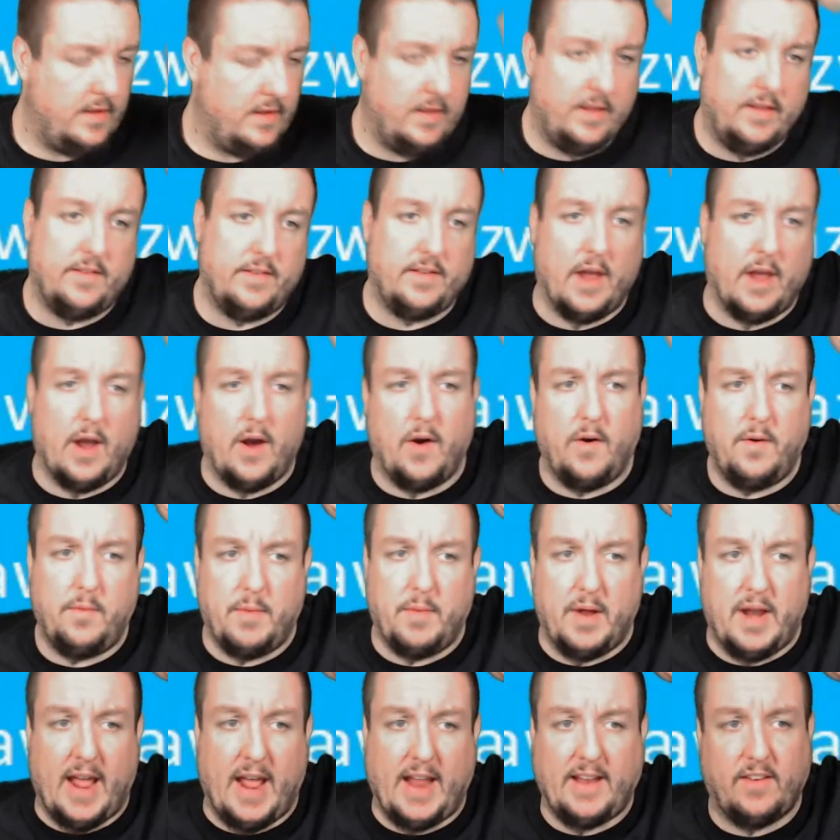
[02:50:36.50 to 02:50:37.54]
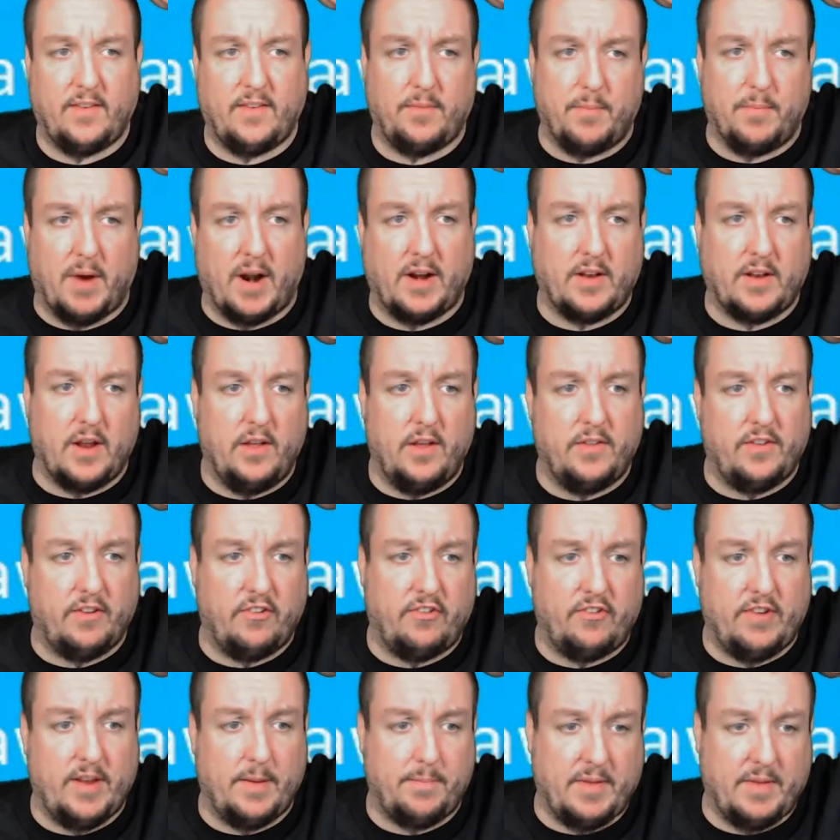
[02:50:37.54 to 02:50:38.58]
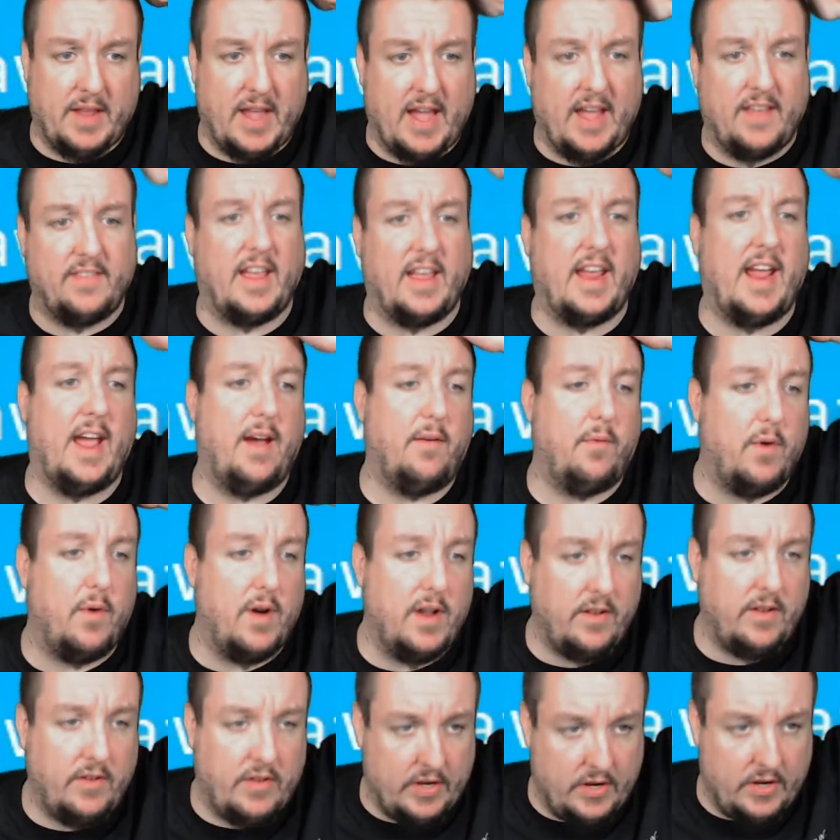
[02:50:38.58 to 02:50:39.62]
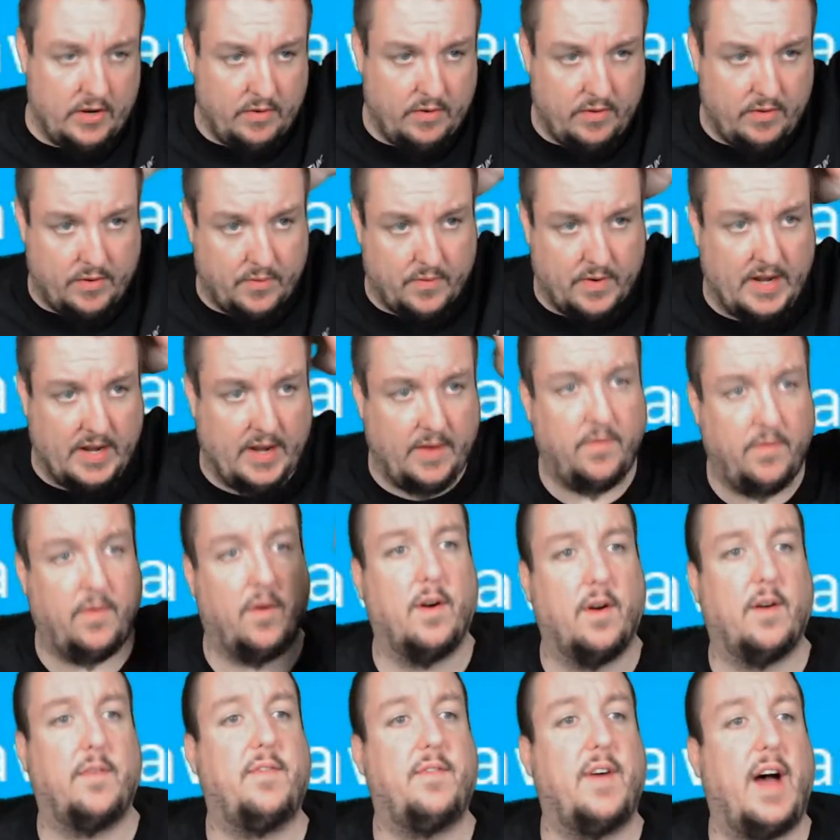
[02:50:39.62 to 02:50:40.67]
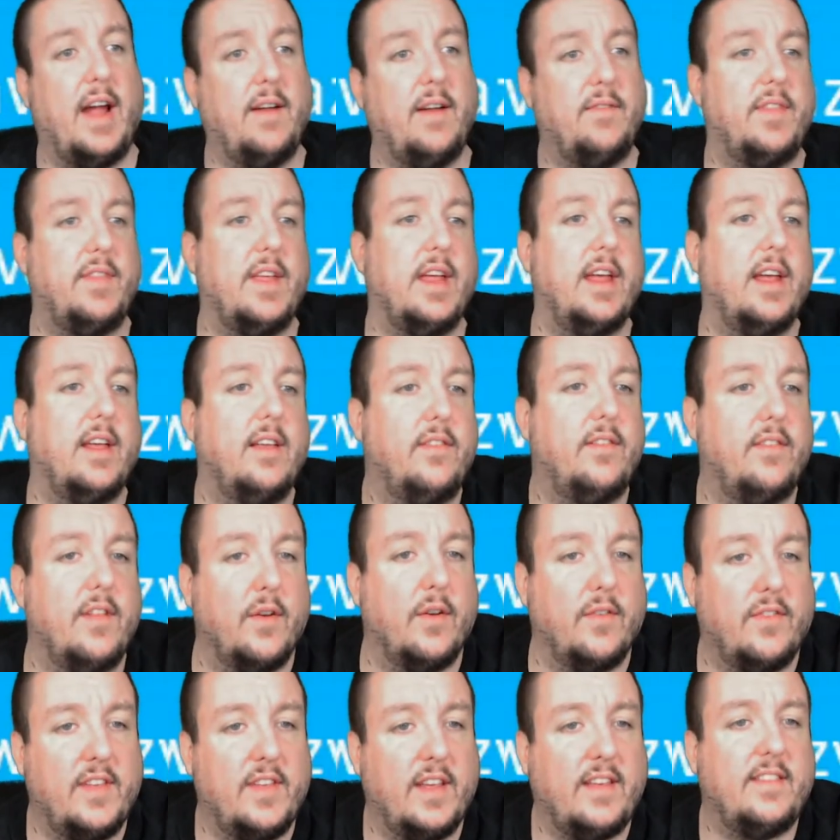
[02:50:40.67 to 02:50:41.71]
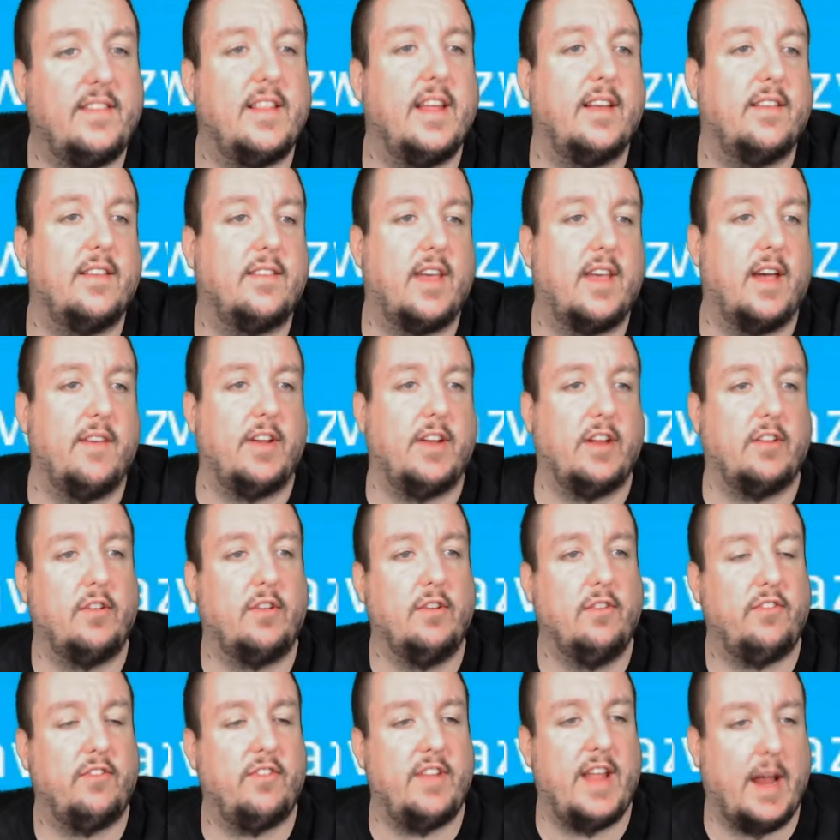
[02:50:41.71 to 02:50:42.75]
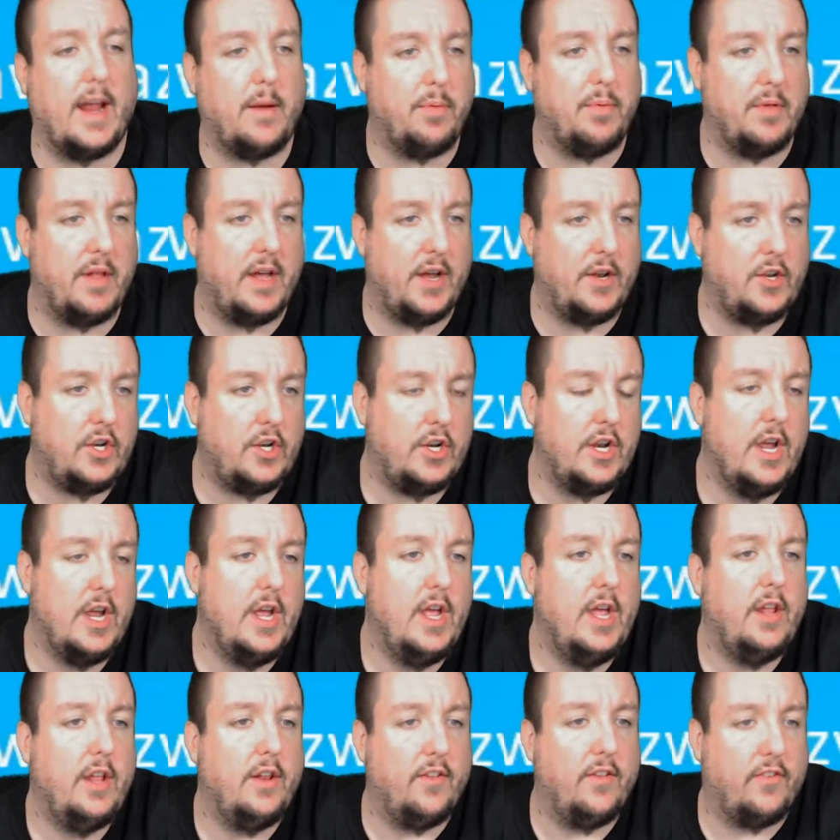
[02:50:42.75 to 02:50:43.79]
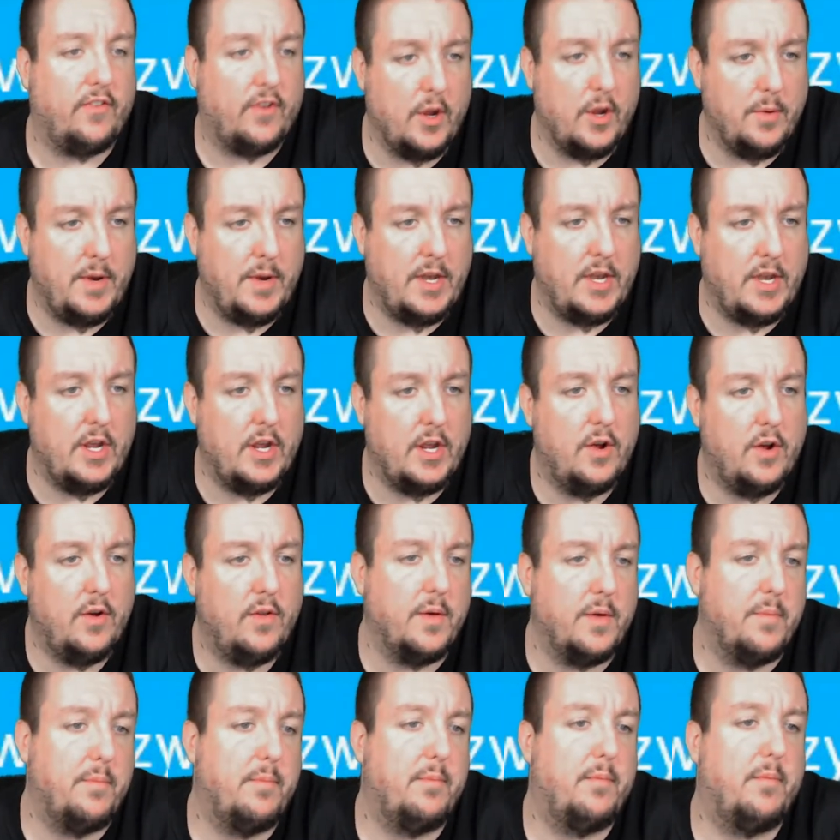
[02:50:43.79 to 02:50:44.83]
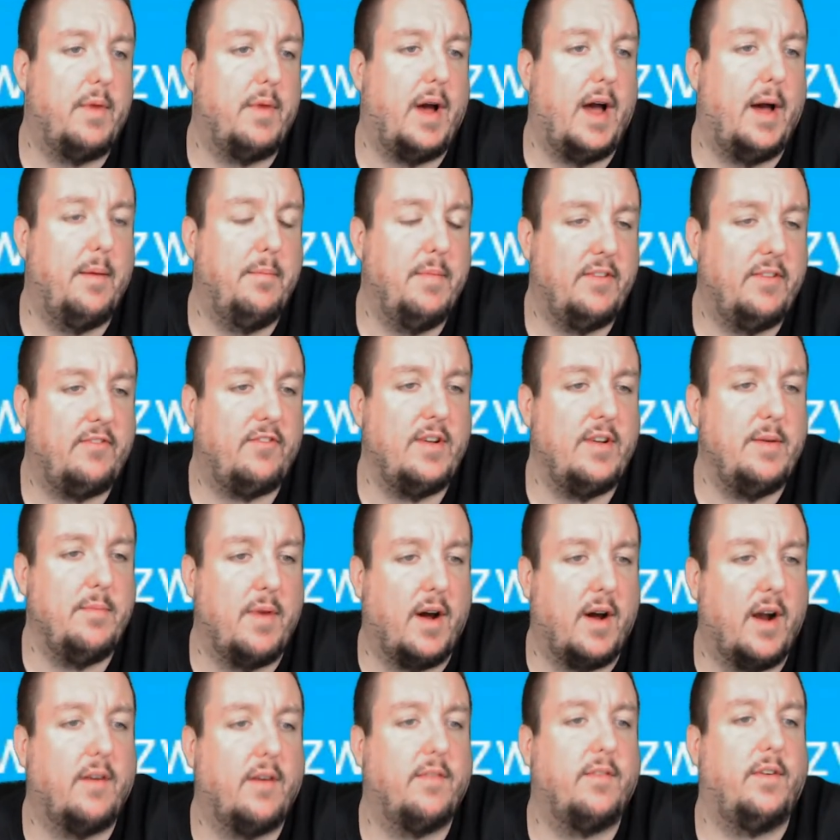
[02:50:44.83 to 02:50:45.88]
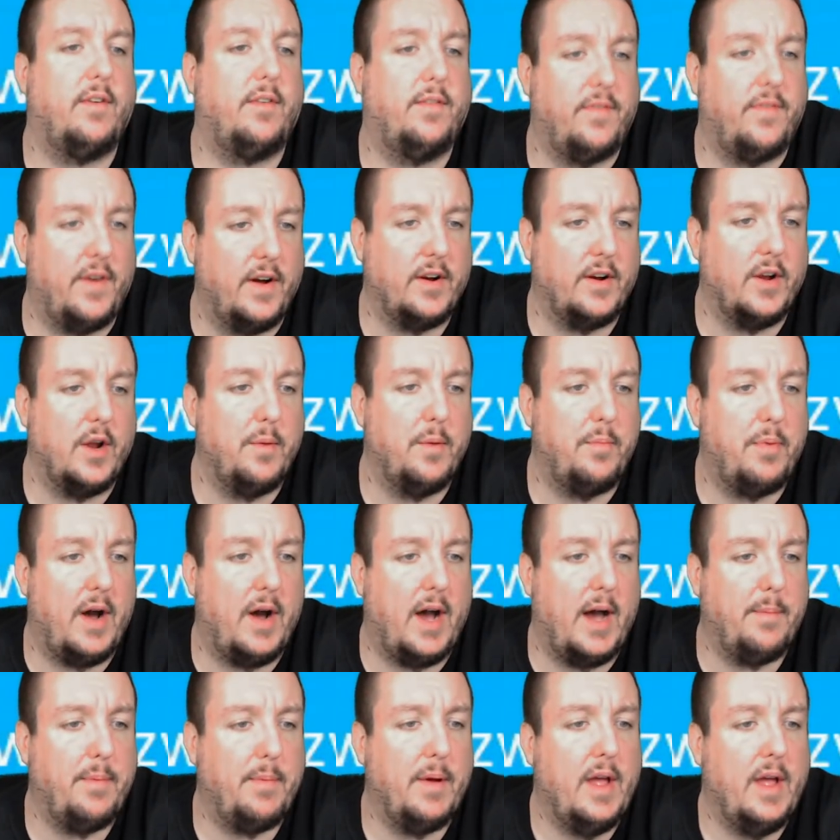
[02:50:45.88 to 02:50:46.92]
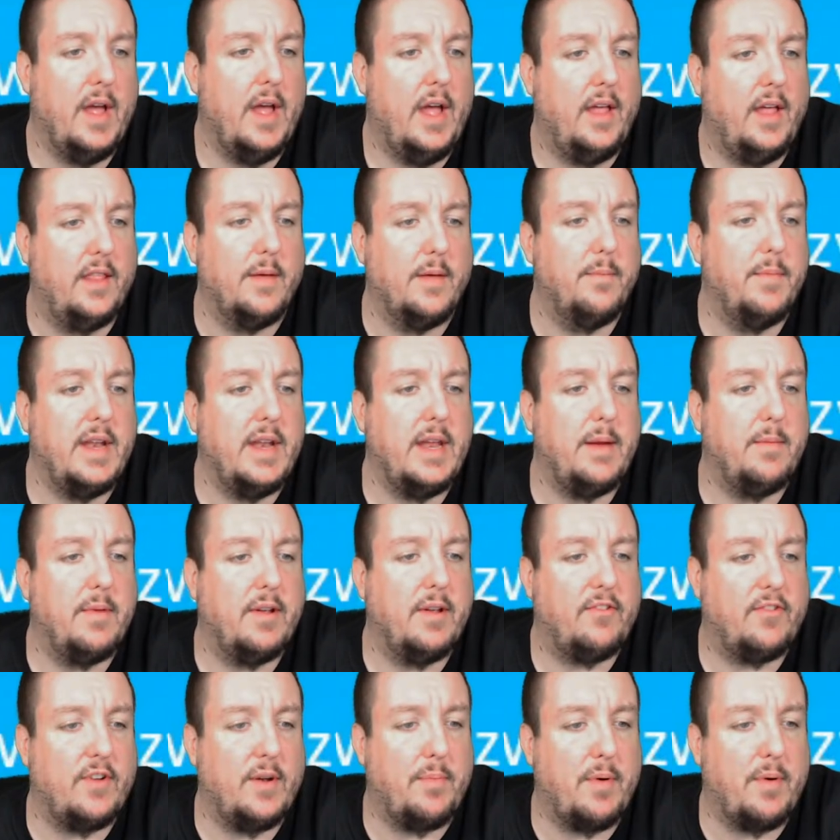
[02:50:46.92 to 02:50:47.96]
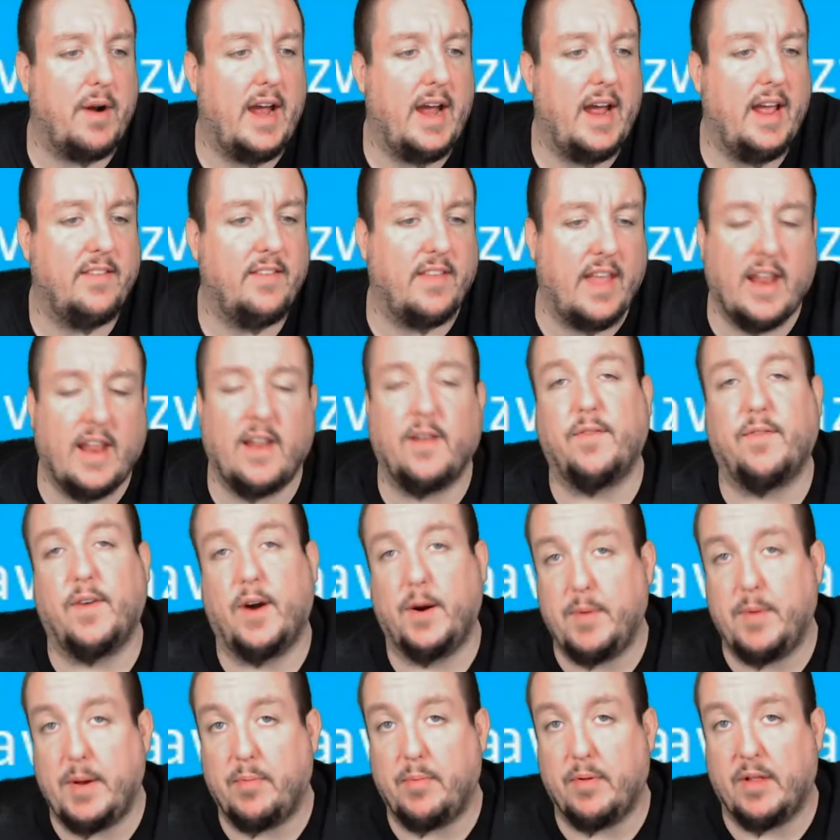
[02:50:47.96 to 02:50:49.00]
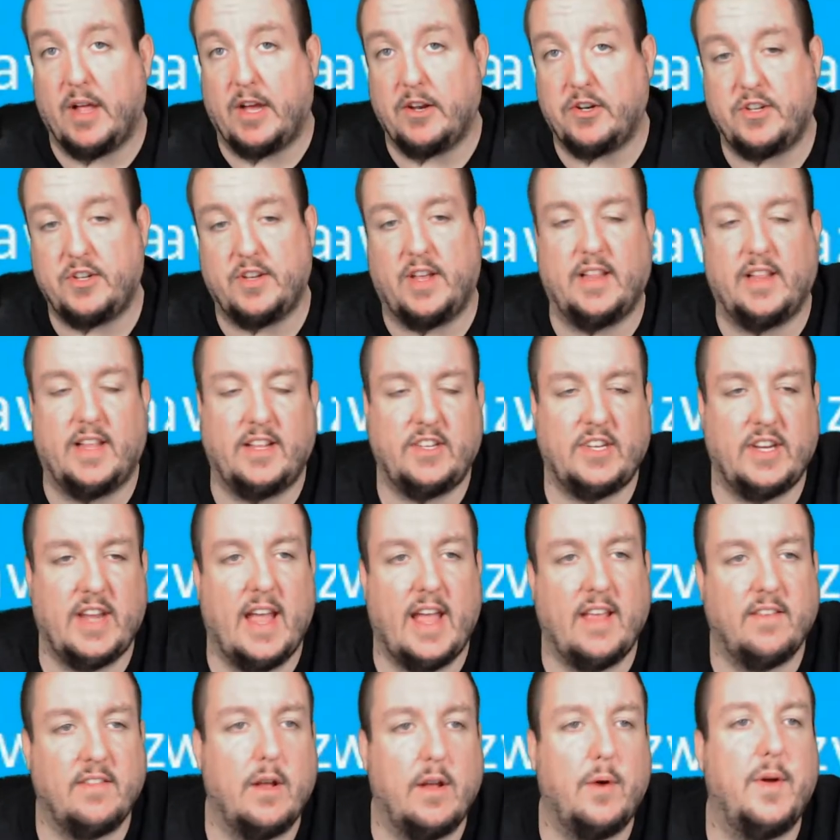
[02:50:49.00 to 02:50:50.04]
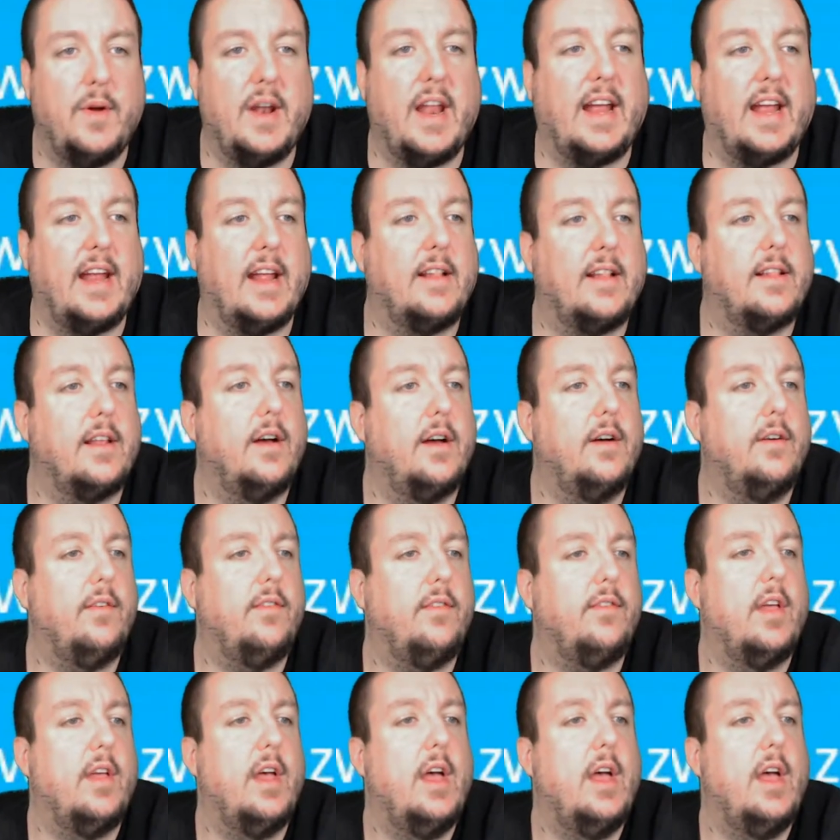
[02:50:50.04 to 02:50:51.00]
So, but I just marked those as shipped, guys. I have one, two, three, four, five things. No, six things coming. Two snack plush, the Scooby Doo, the uh, Mystery Marvel Funko Pop, the Mini Mystery Prize, and the Furby plush. So I'll let you guys know when I get those.